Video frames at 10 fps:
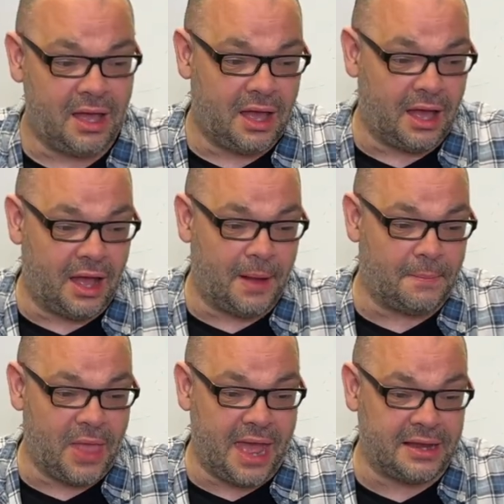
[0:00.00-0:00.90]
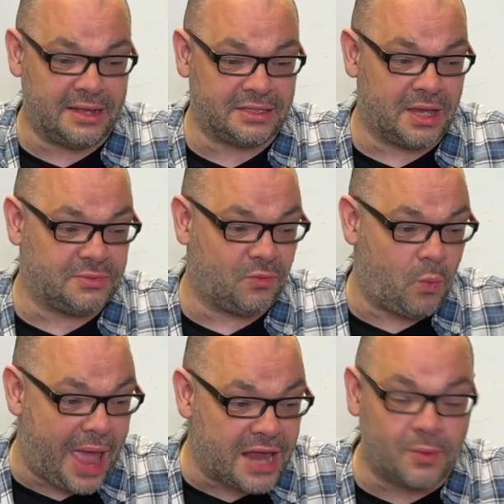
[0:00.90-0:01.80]
Um, and in terms of
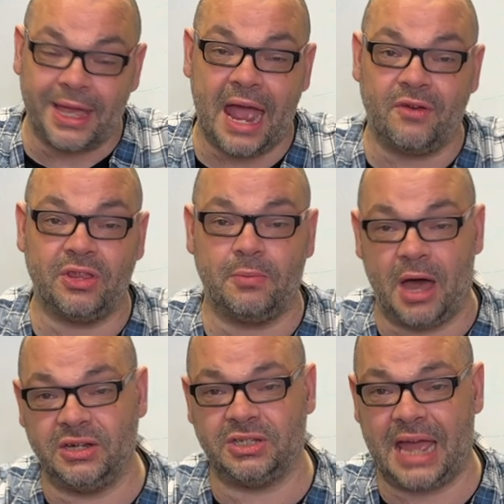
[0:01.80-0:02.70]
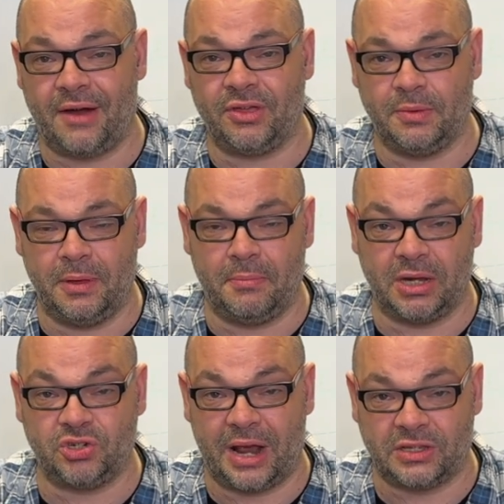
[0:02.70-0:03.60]
where do I carry them, I just carry them in my
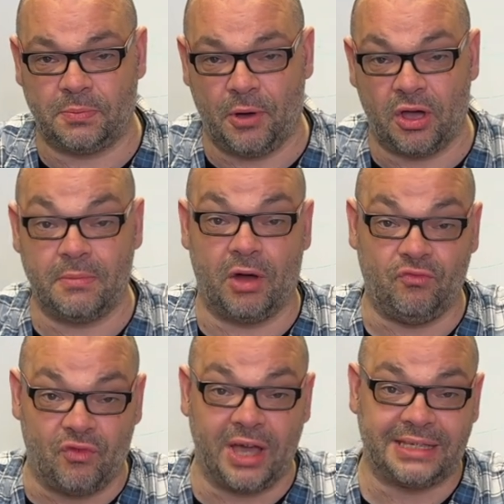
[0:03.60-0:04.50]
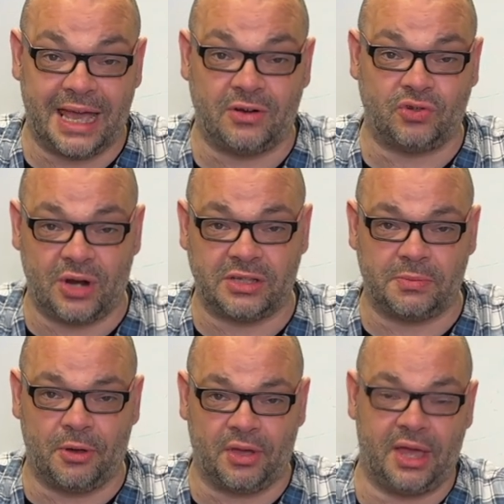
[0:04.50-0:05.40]
trouser pocket, my right hand trouser
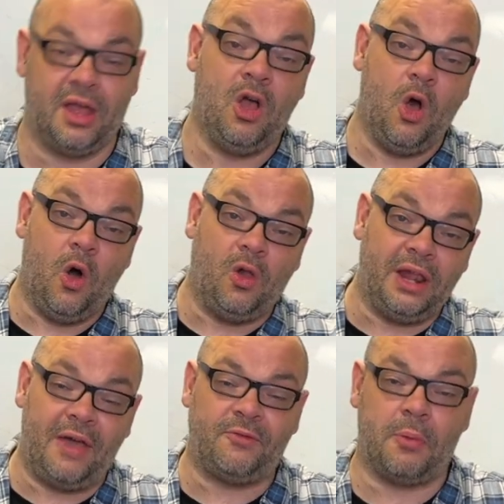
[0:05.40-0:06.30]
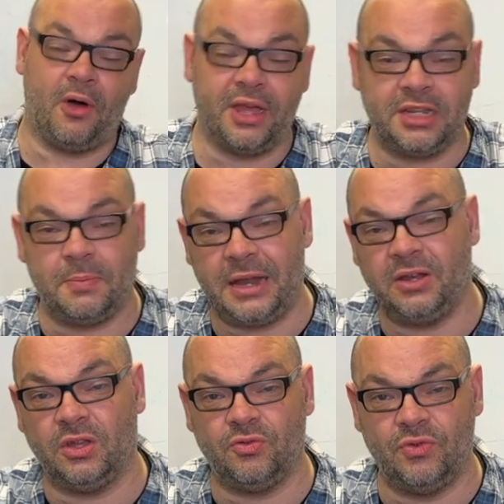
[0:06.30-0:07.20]
pocket or left pocket,
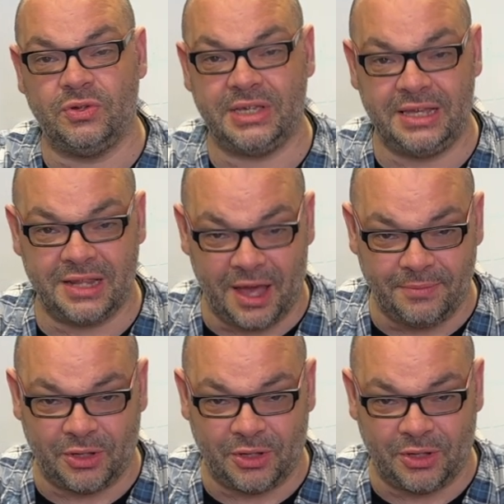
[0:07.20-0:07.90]
depending on the routine that I'm